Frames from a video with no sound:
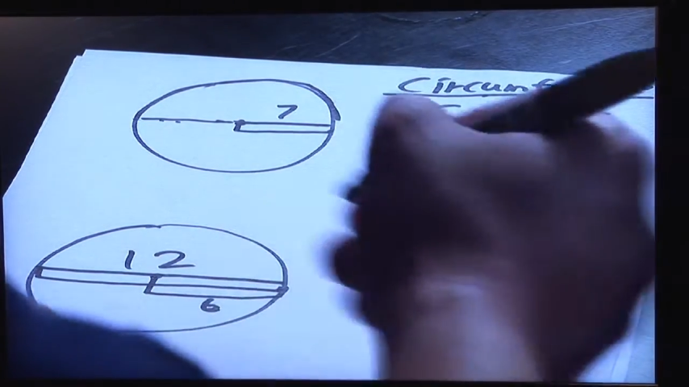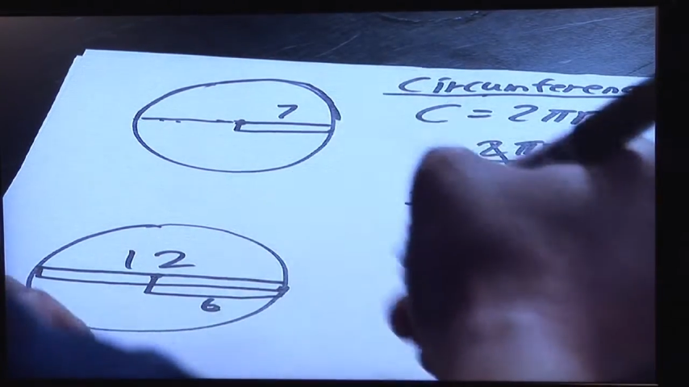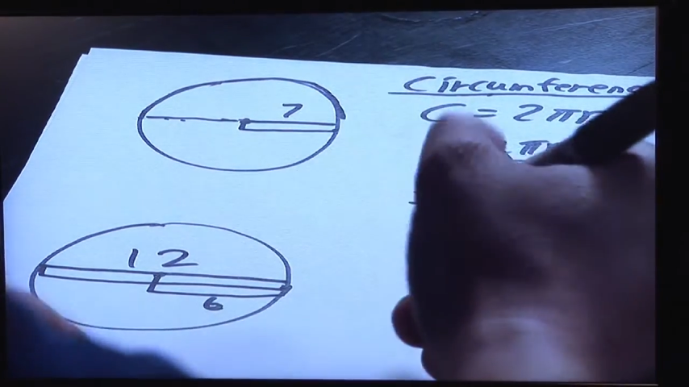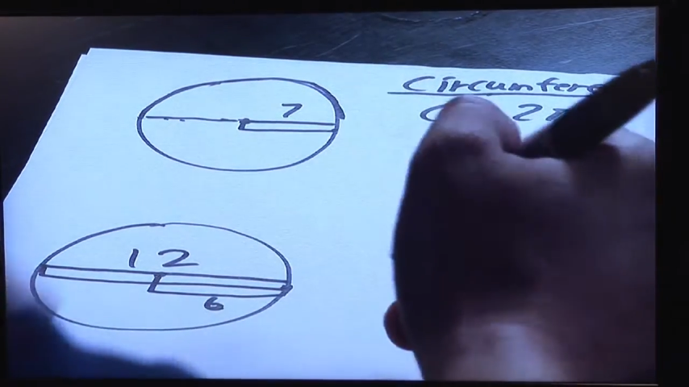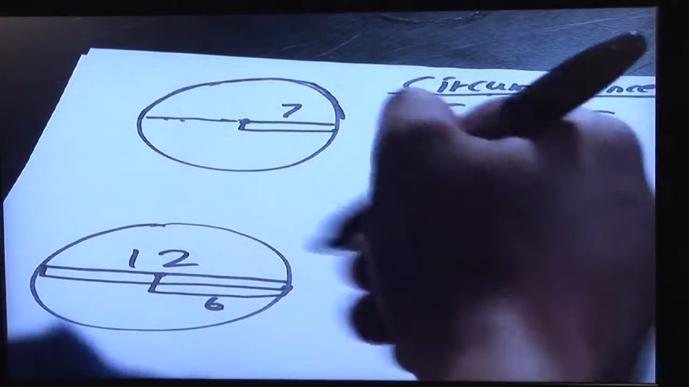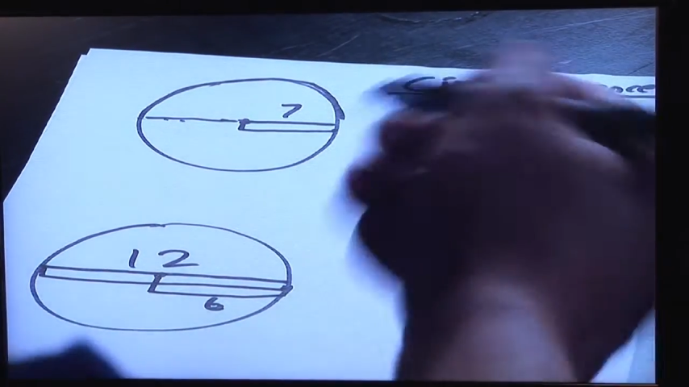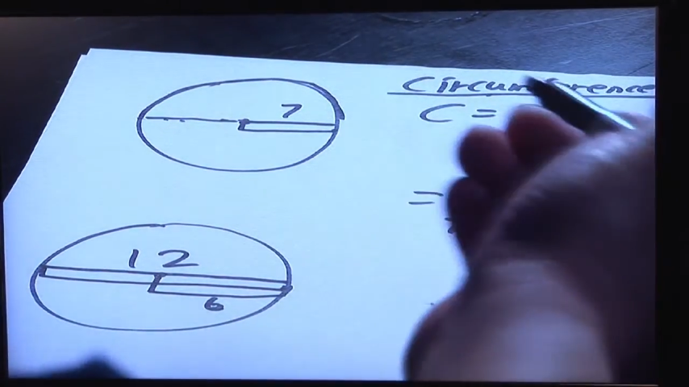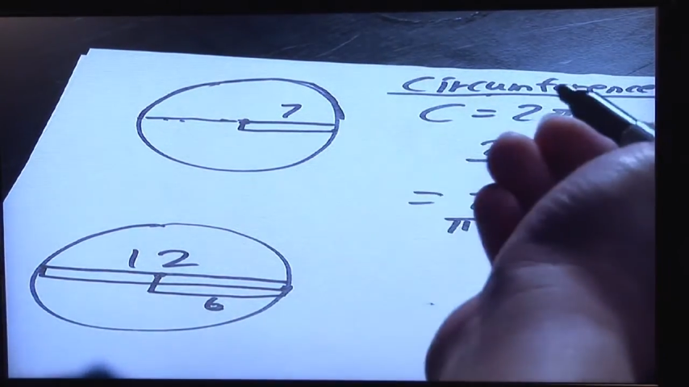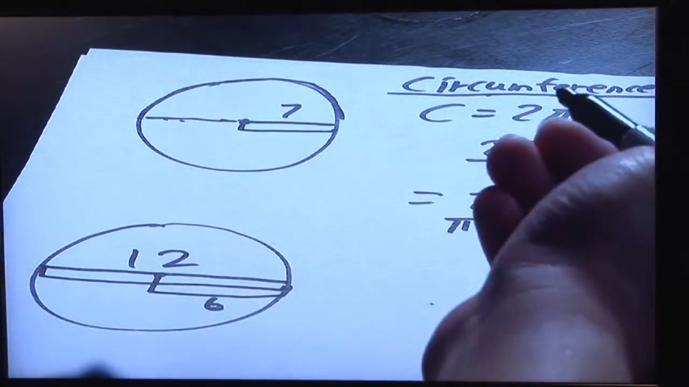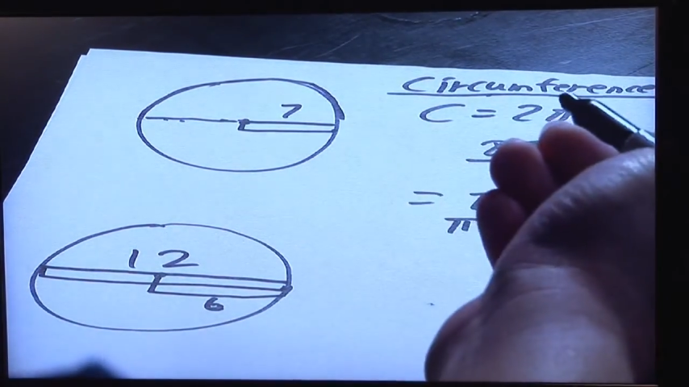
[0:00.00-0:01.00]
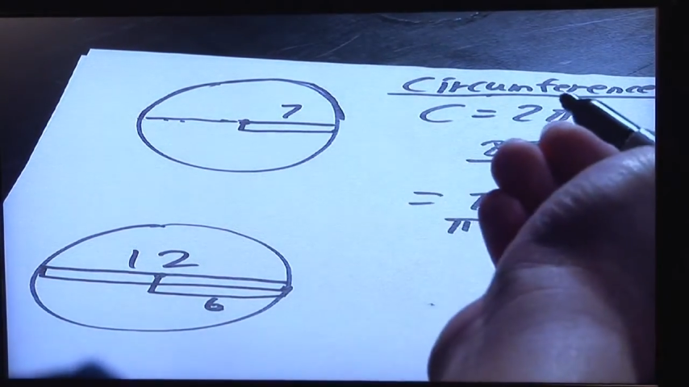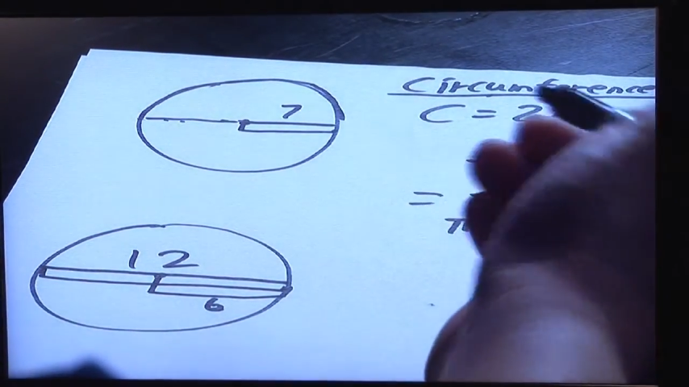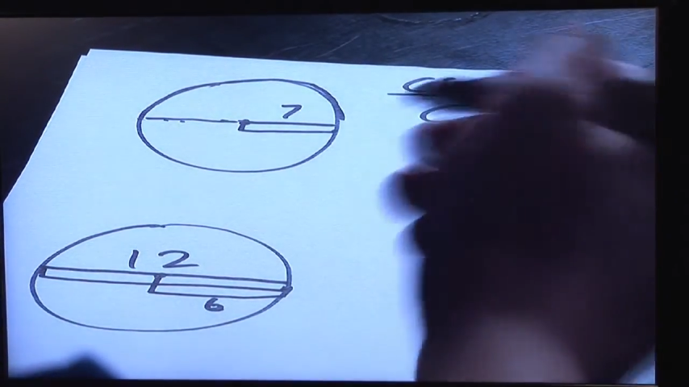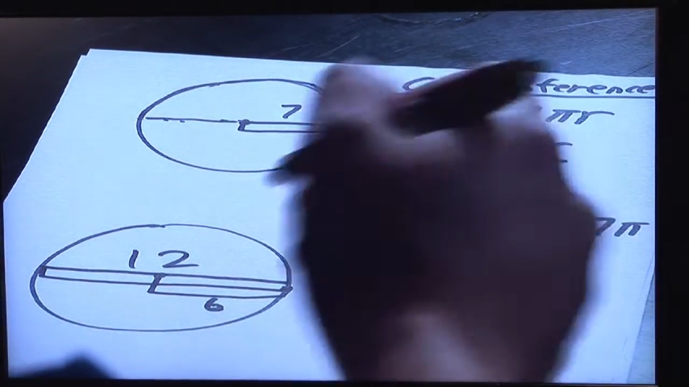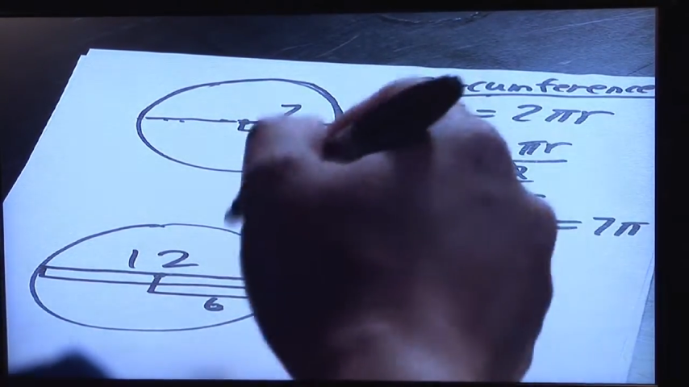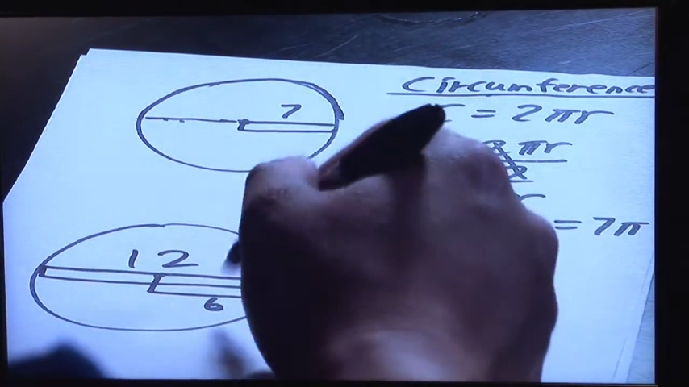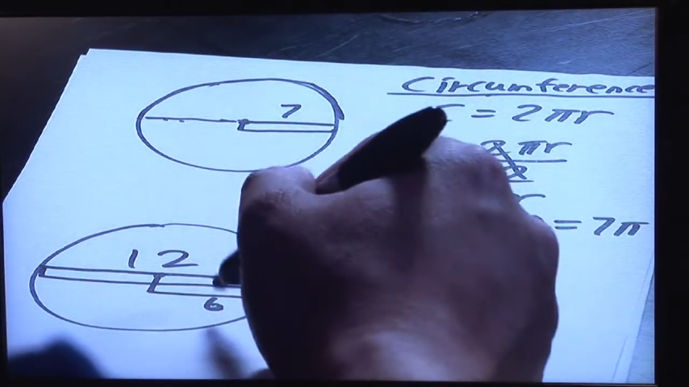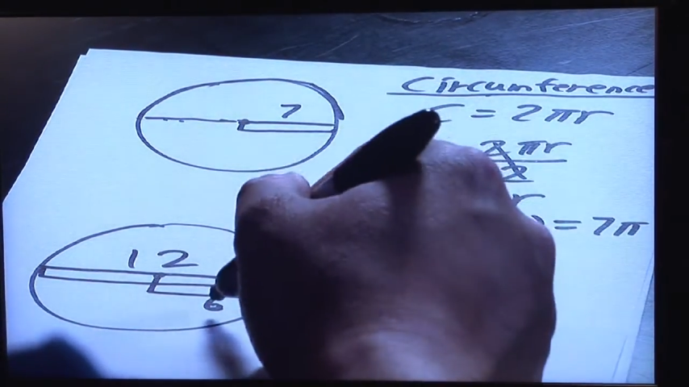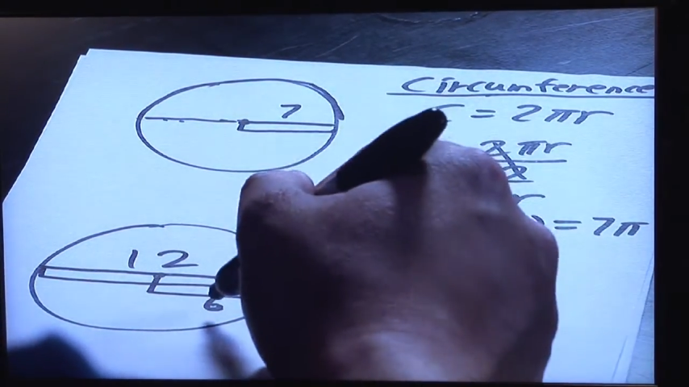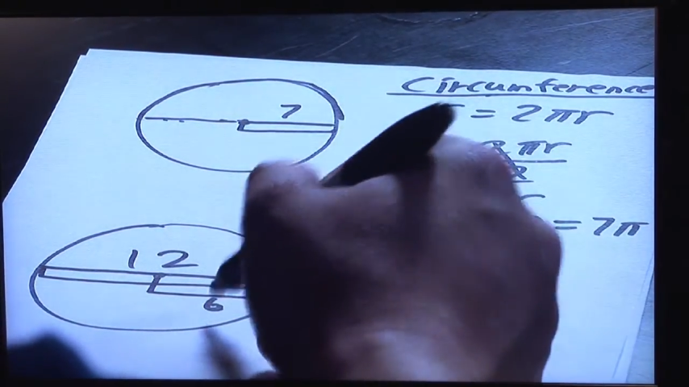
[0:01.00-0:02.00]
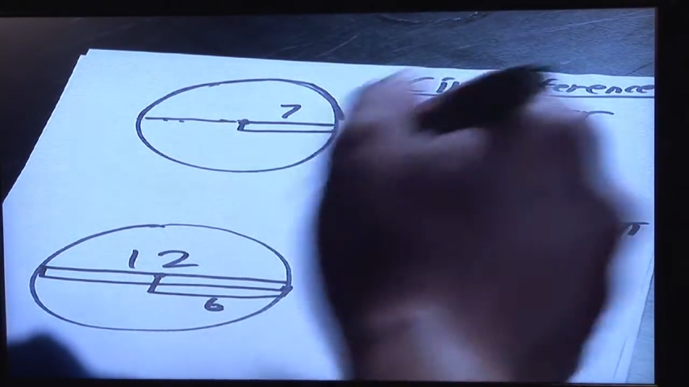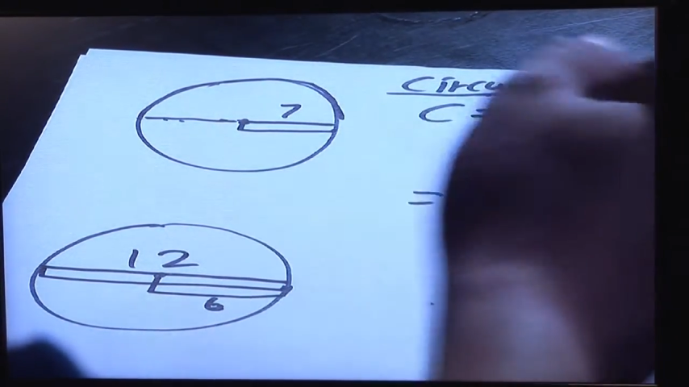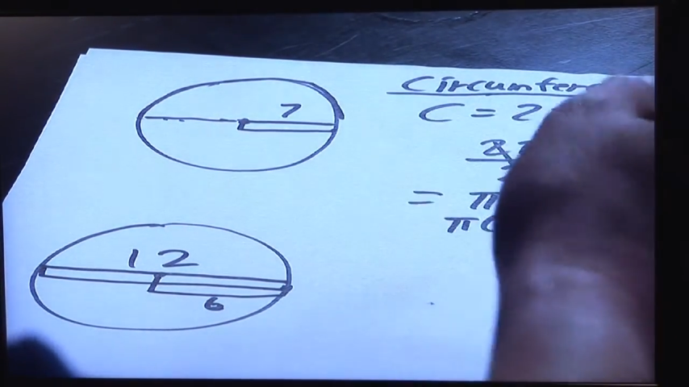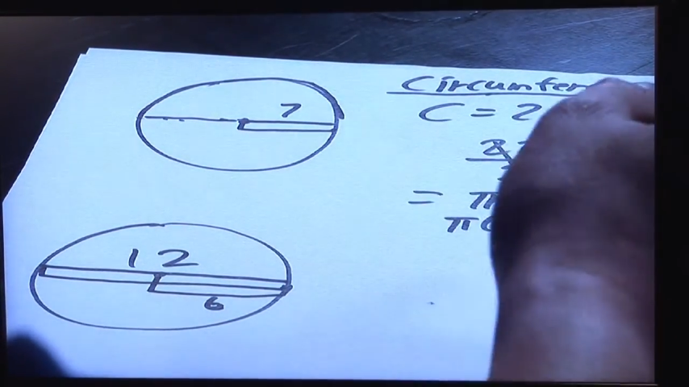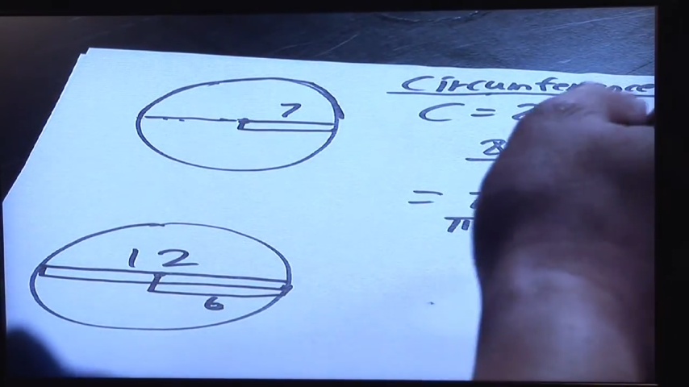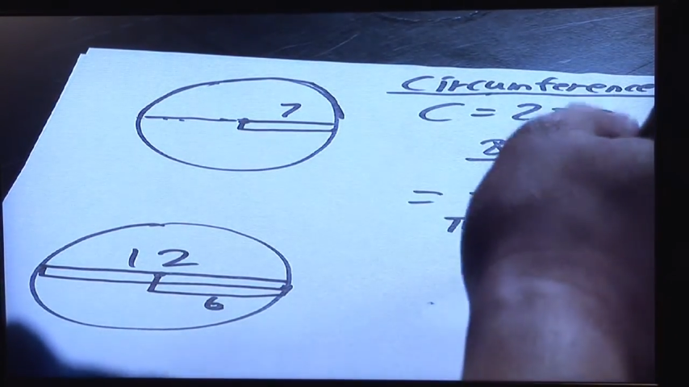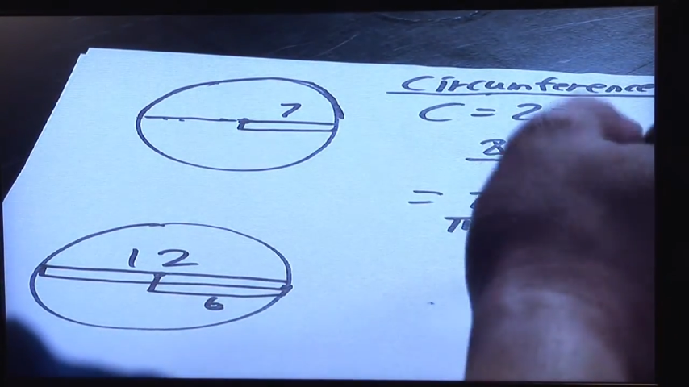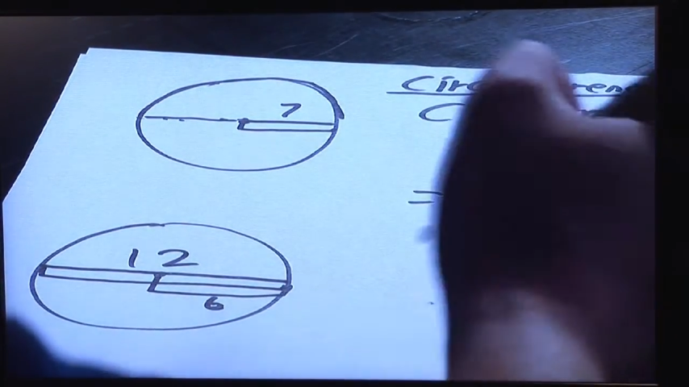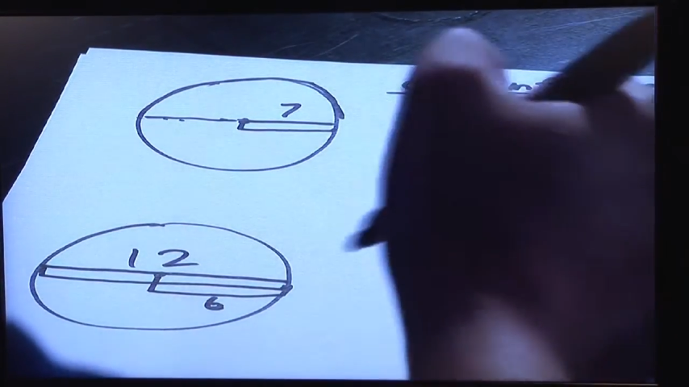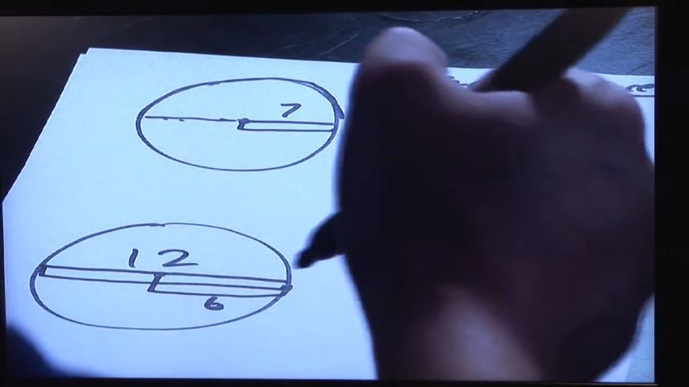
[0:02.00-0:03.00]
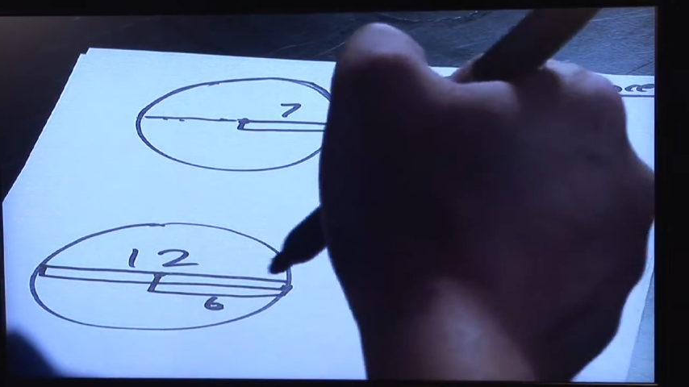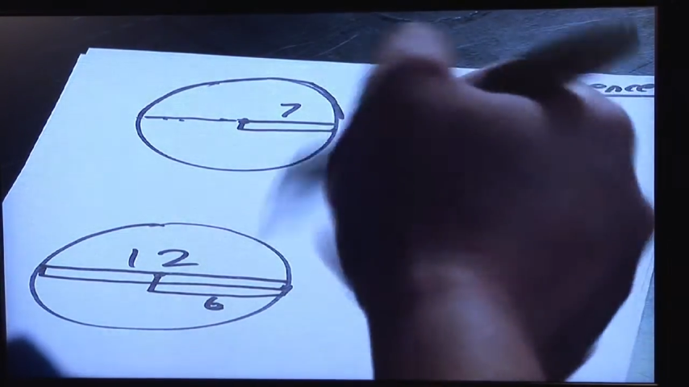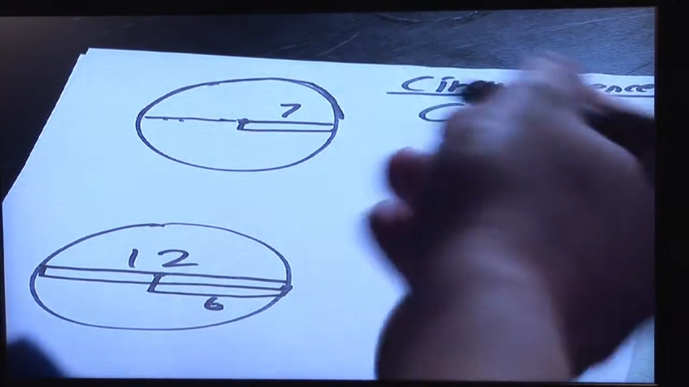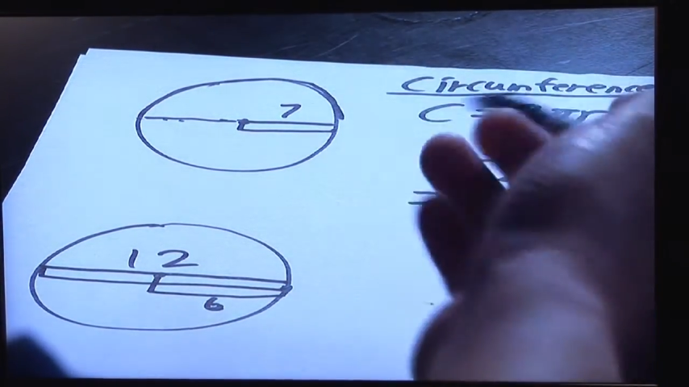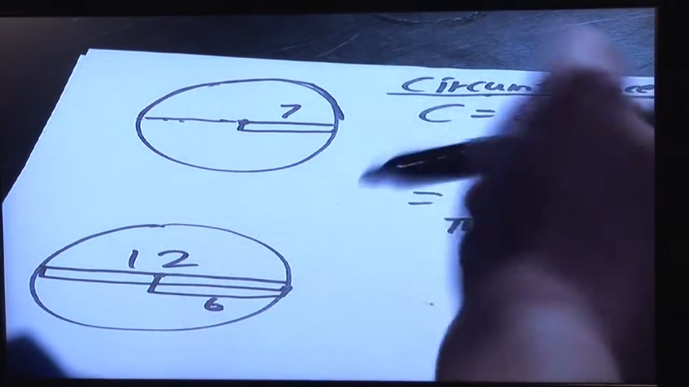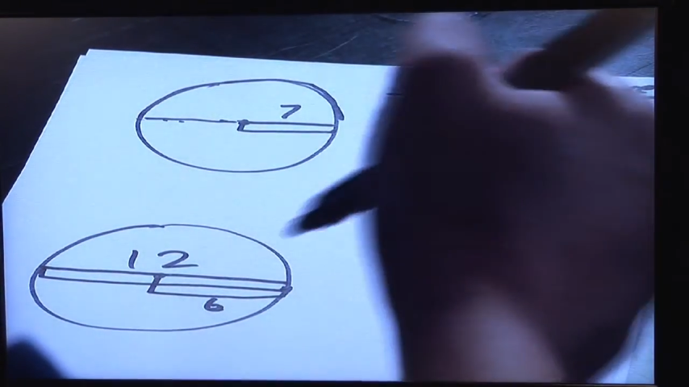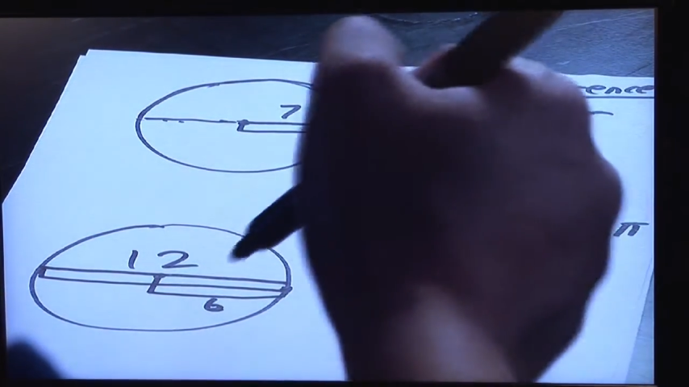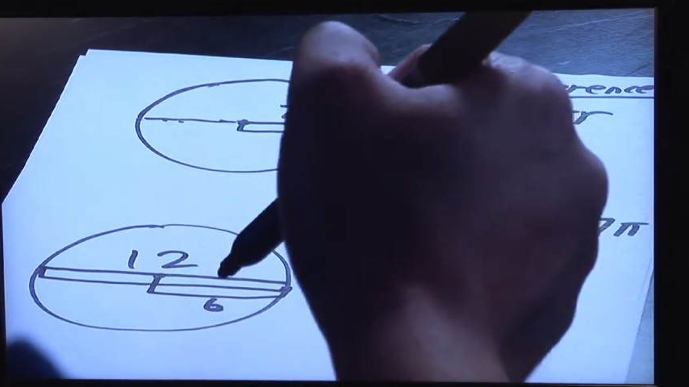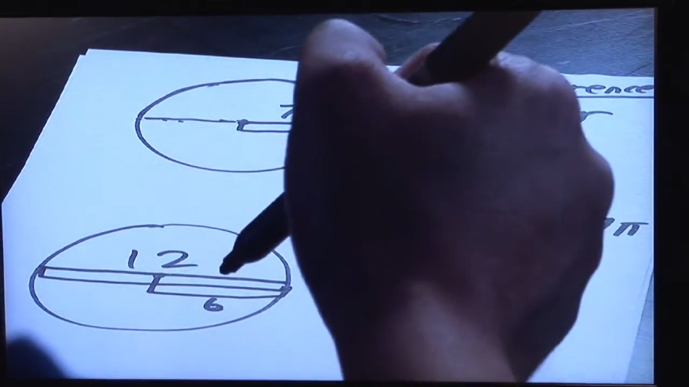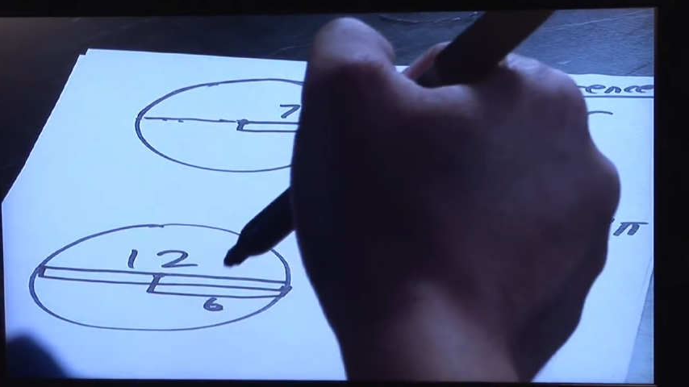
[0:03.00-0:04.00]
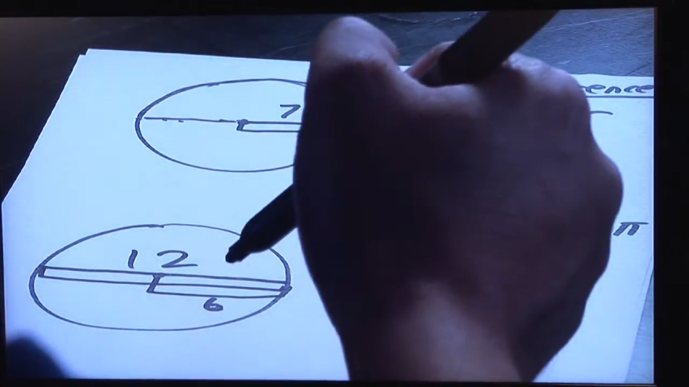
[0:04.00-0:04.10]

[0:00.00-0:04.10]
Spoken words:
[unreadable: no face in view]